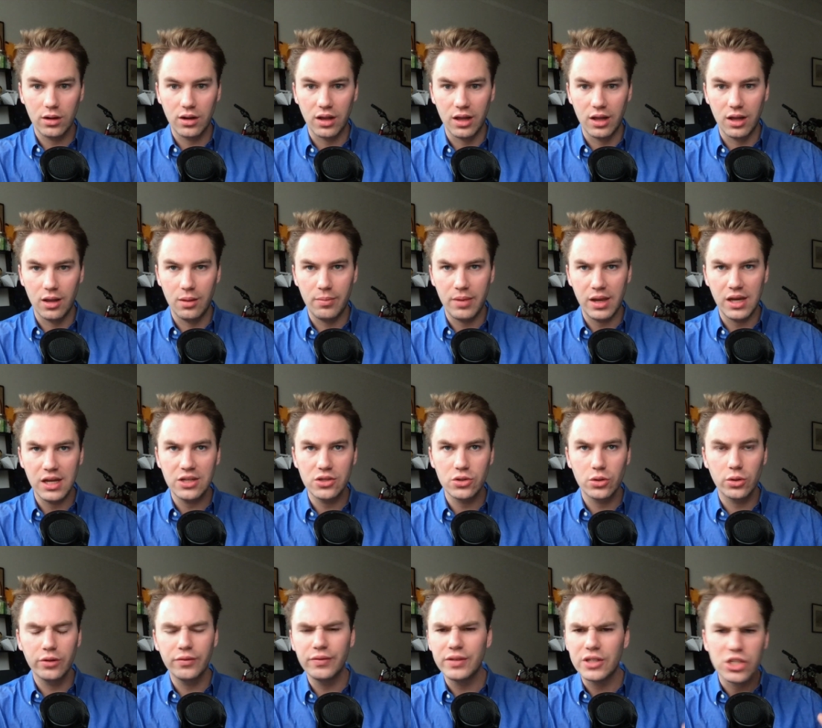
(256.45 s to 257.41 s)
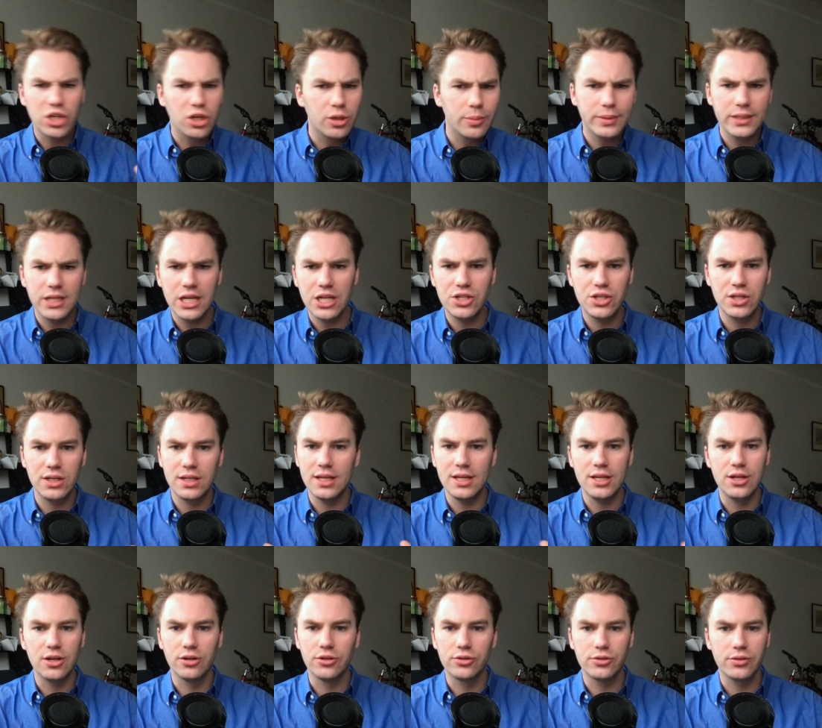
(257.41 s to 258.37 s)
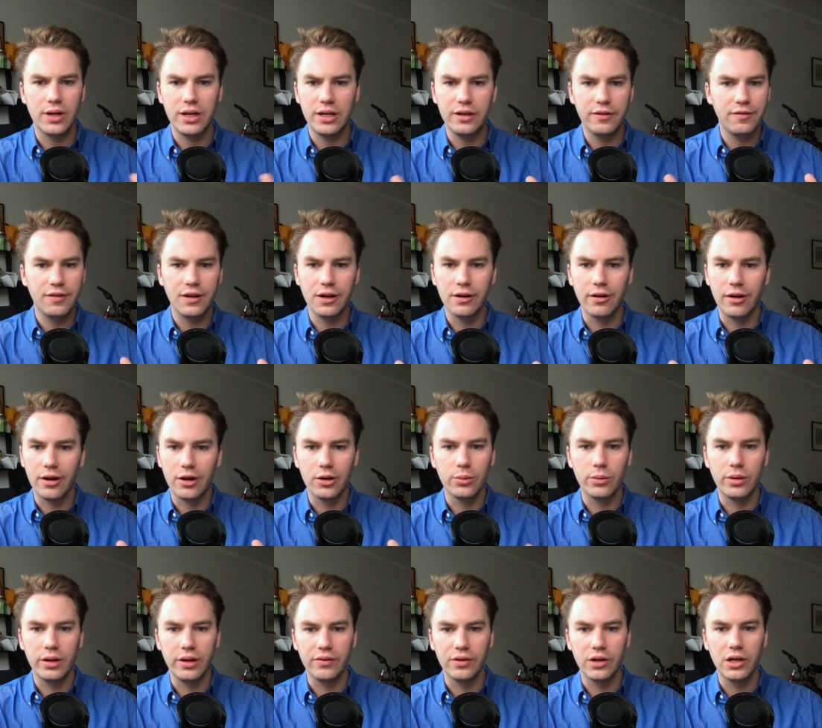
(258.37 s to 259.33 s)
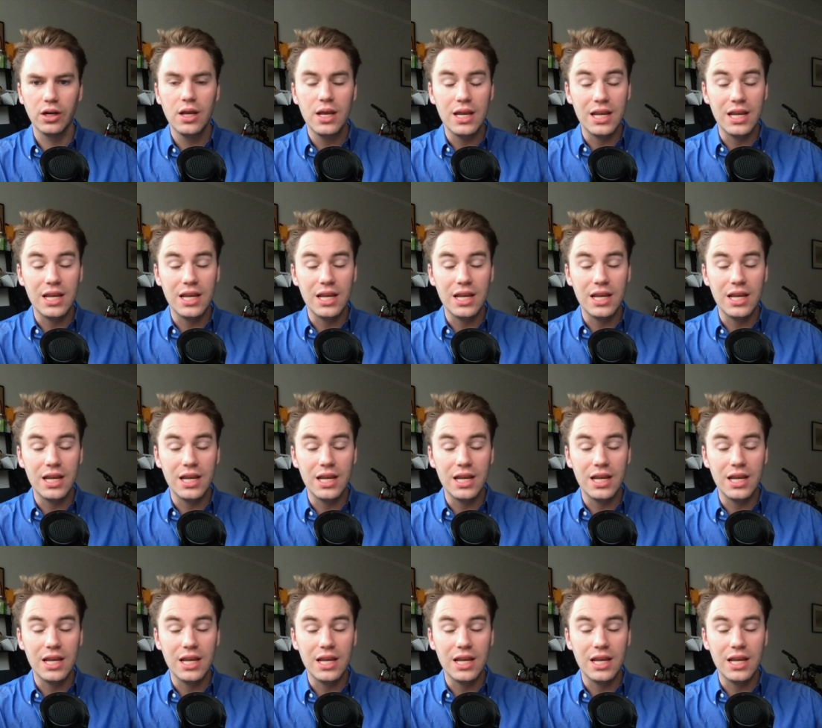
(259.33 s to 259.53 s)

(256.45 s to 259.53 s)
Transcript: any sort of interpretation that you're trying to figure out or whatever,